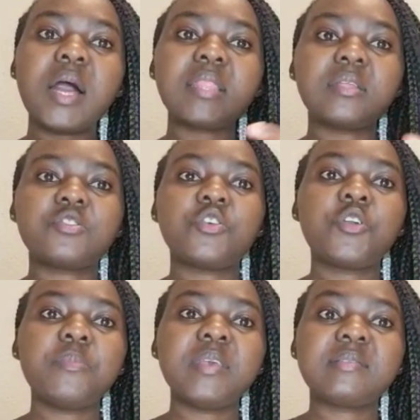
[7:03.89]
other
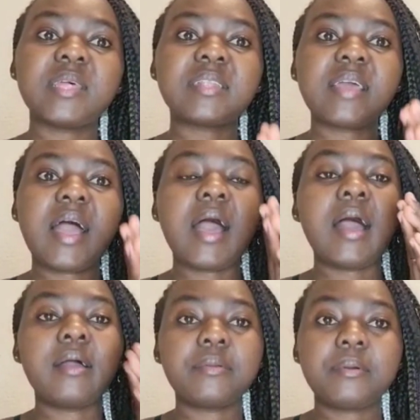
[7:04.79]
documents that are
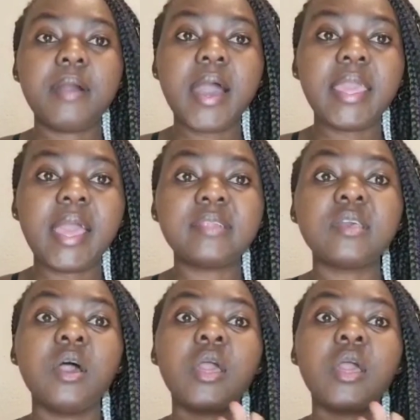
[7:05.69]
required.